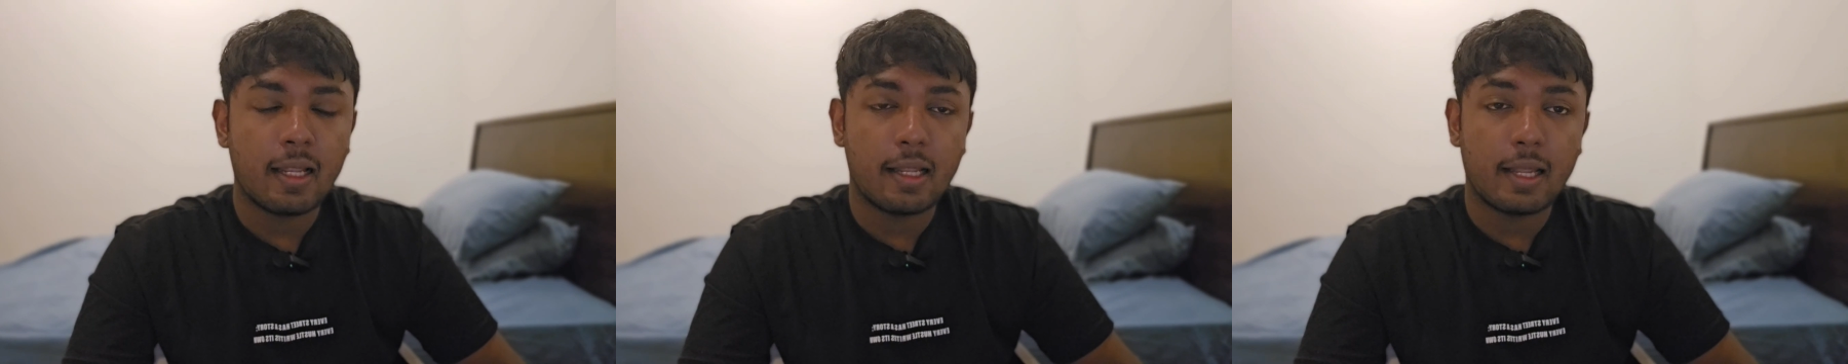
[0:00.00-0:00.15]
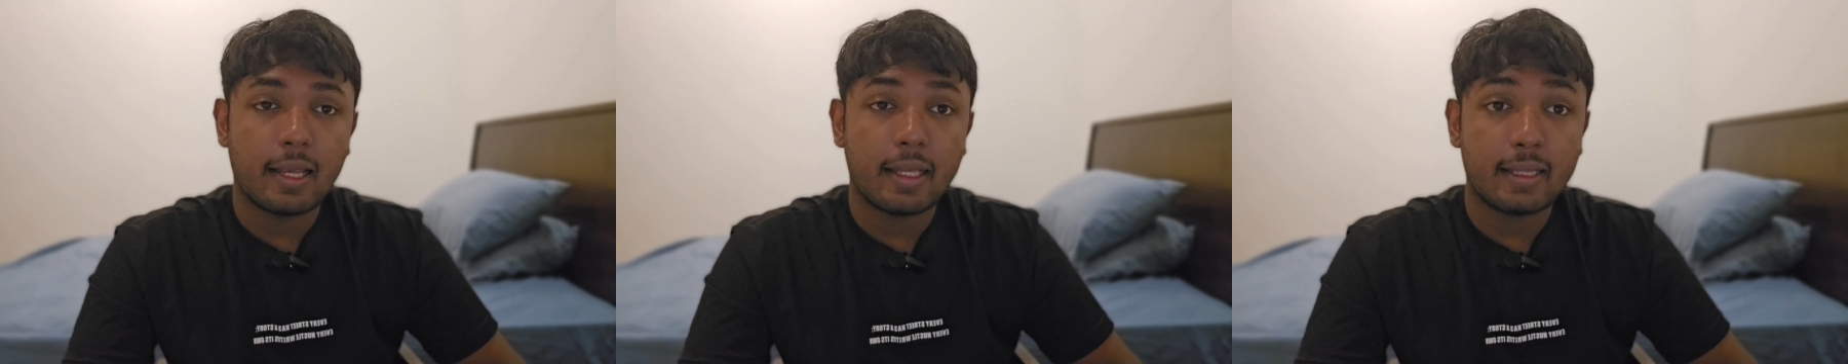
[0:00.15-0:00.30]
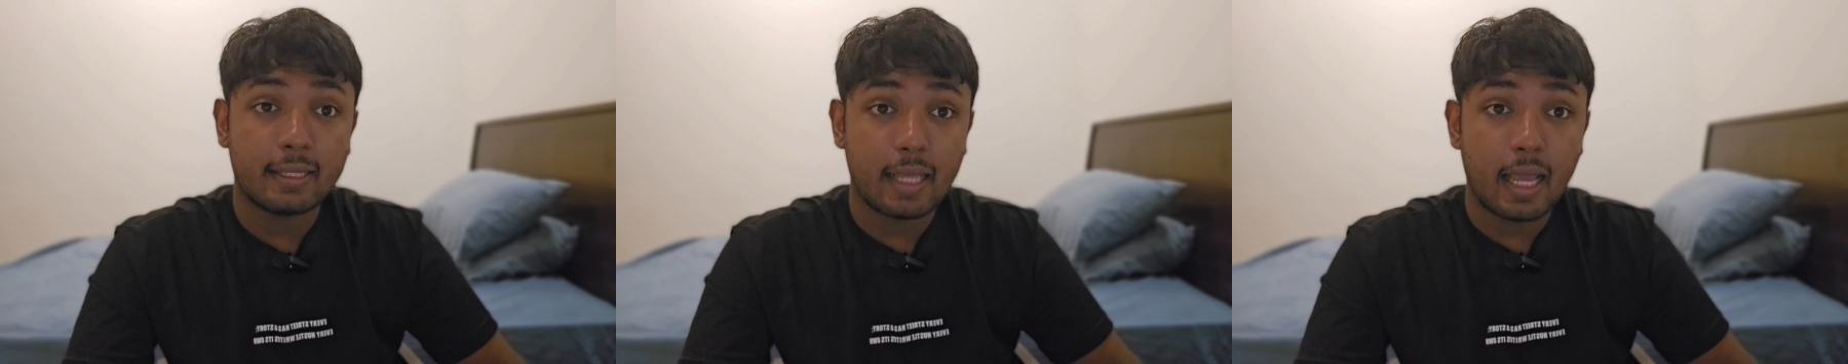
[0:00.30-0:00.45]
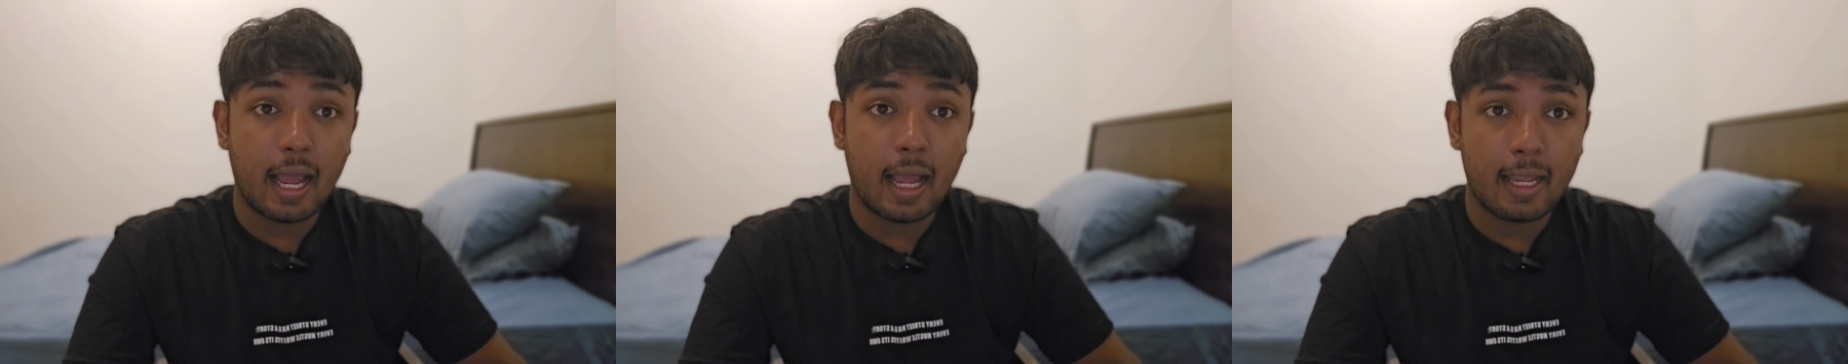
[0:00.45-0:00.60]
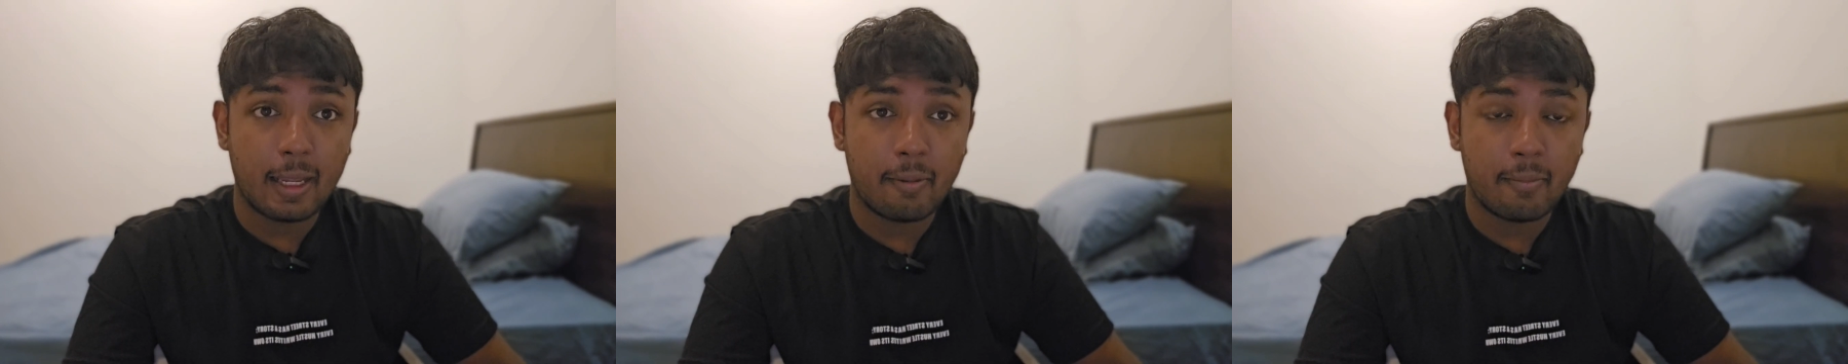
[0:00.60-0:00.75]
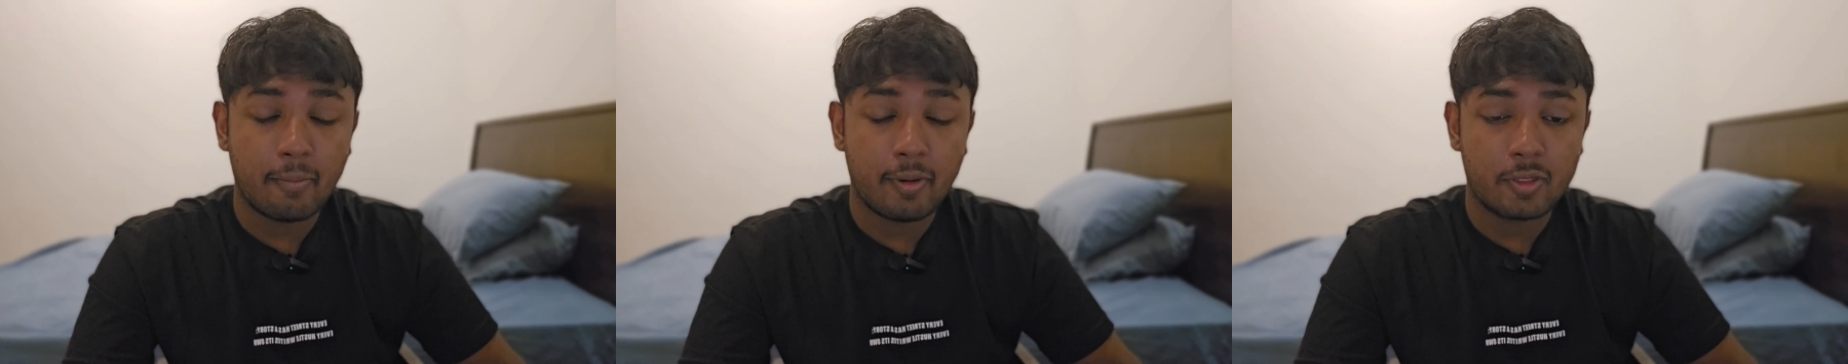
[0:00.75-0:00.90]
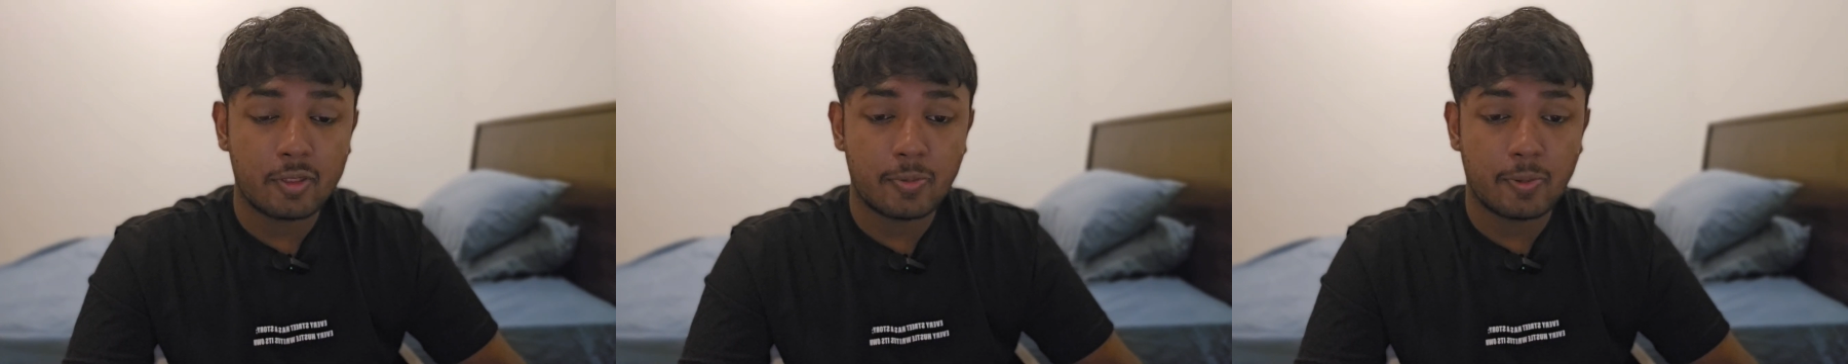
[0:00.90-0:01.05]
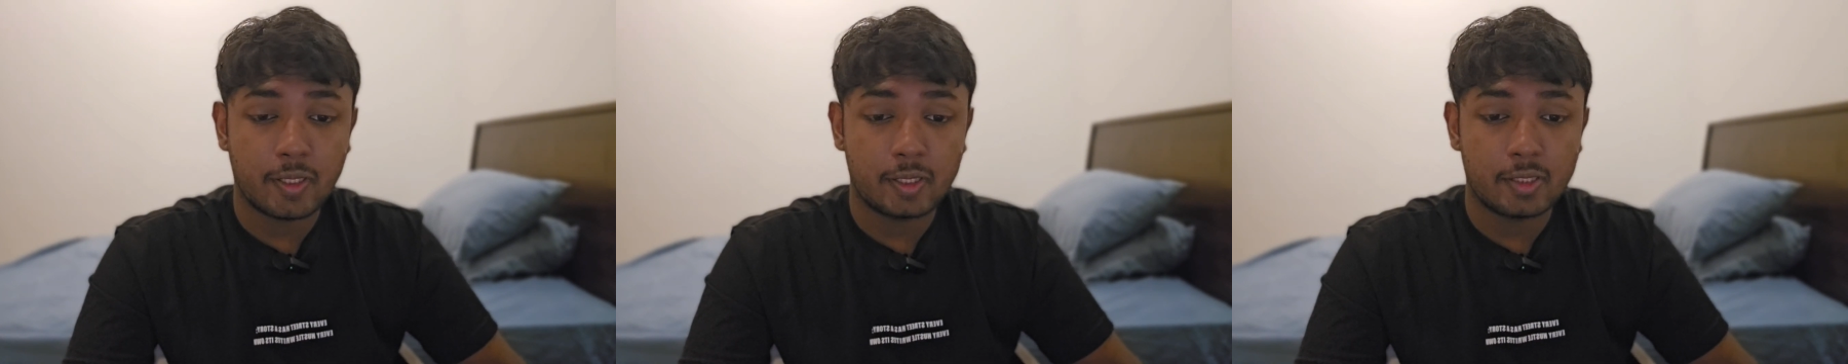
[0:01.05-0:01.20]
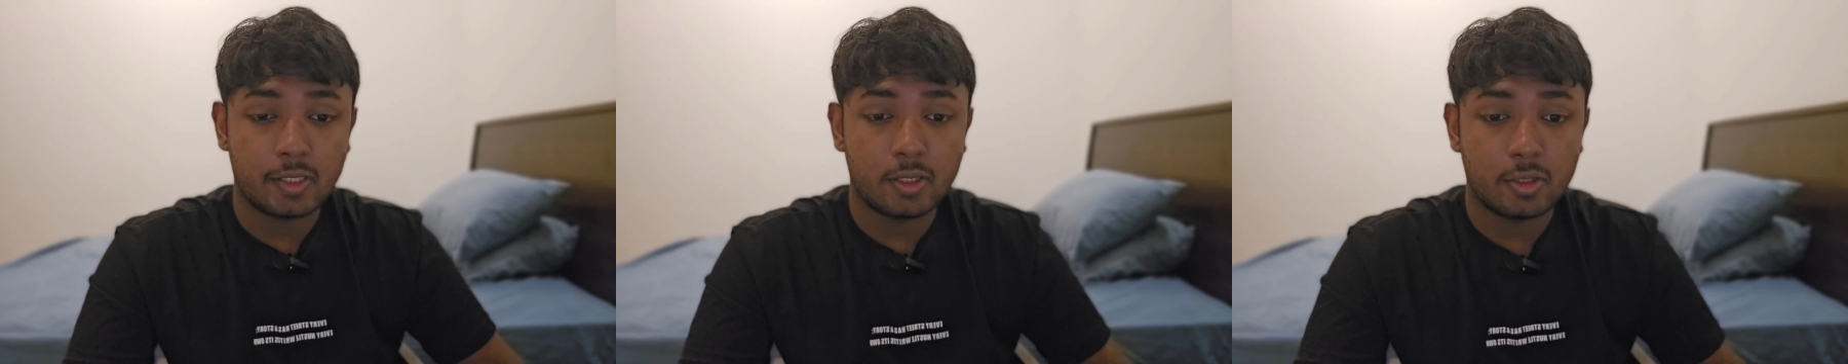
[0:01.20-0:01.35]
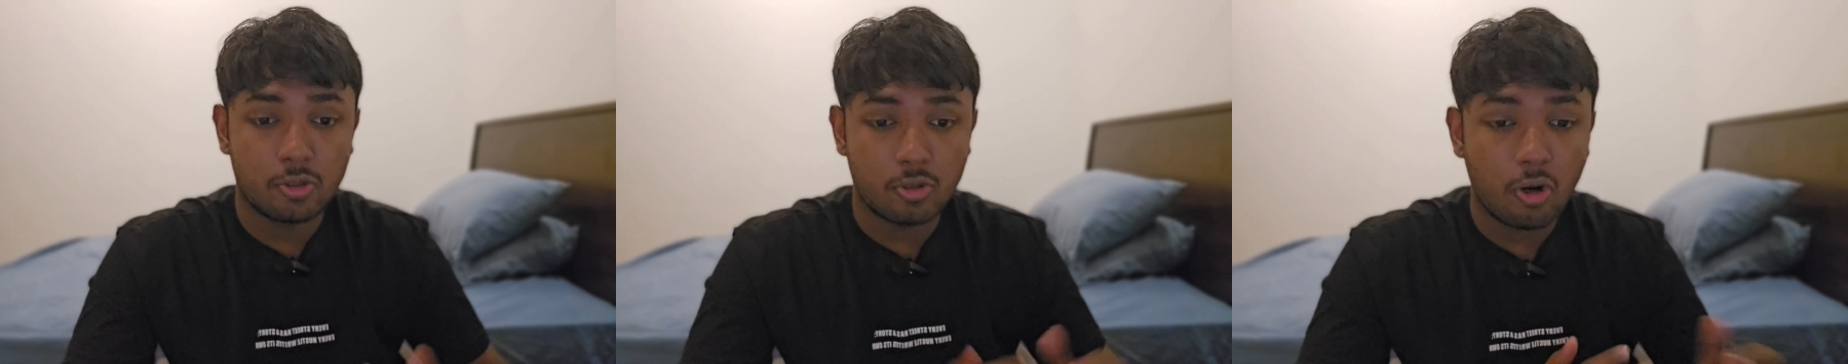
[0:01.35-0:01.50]
like the IMF
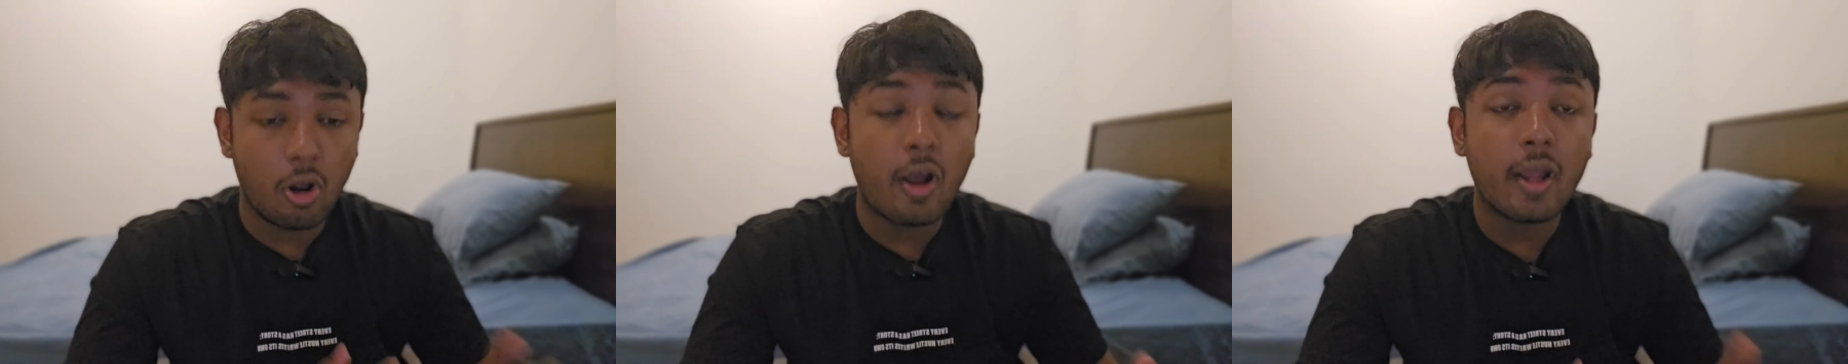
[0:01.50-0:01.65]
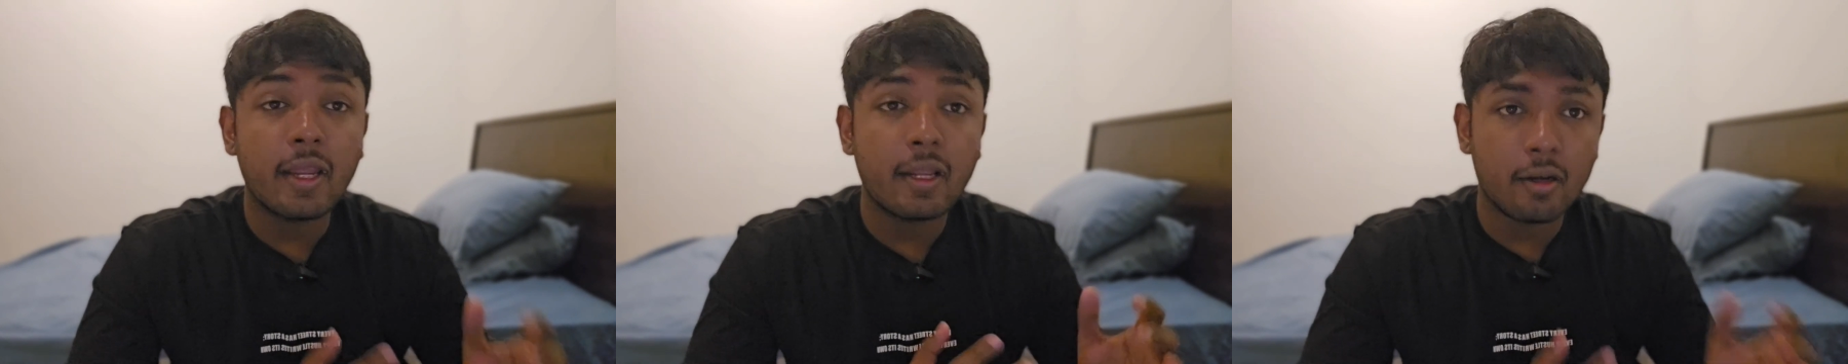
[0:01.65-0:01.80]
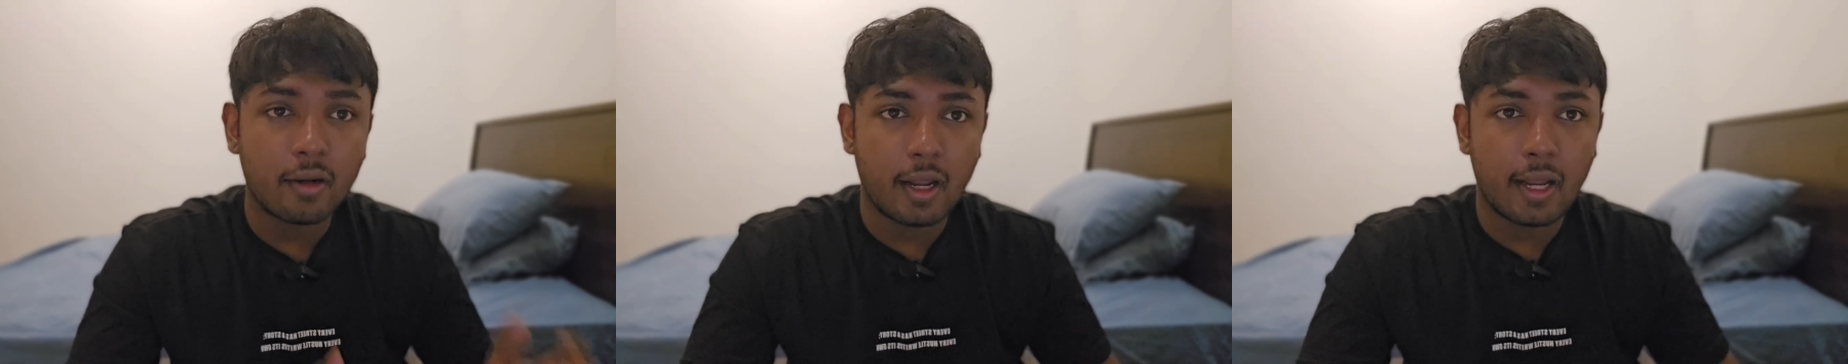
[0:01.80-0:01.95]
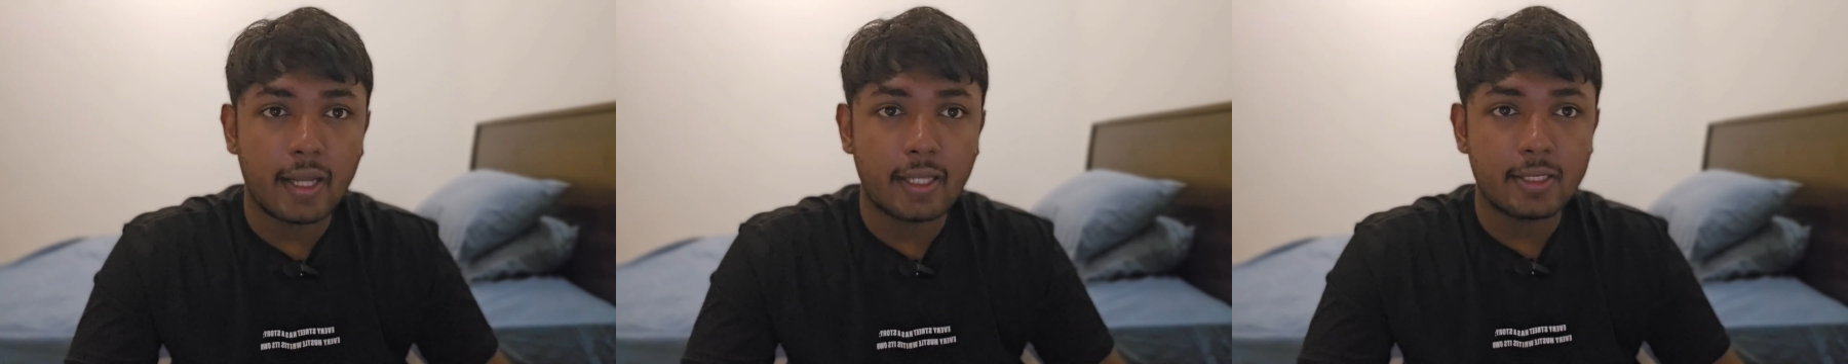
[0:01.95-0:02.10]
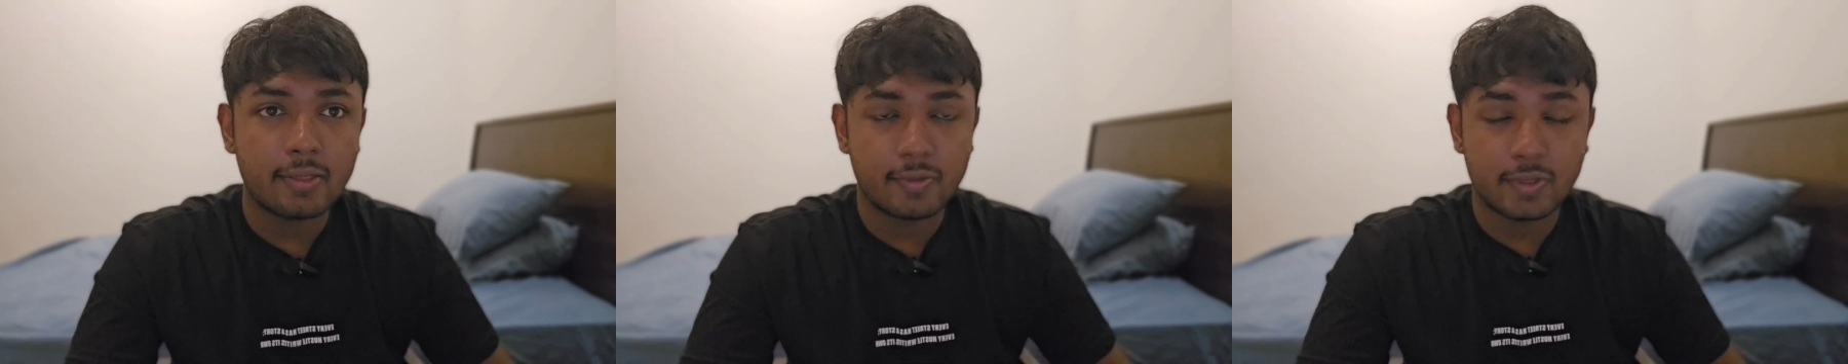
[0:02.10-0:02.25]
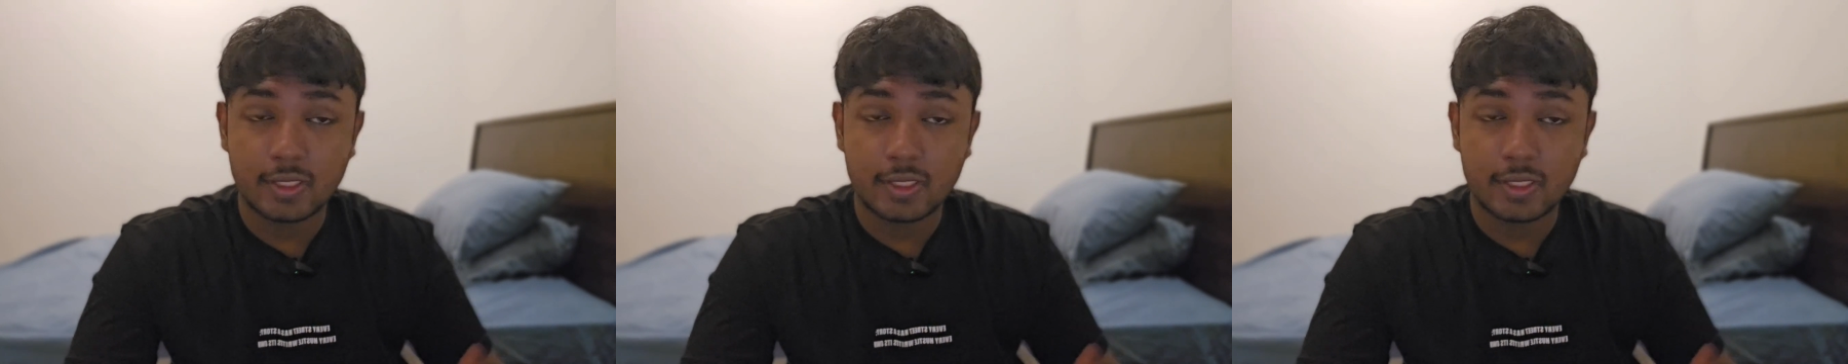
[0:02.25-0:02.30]
special drawing rights,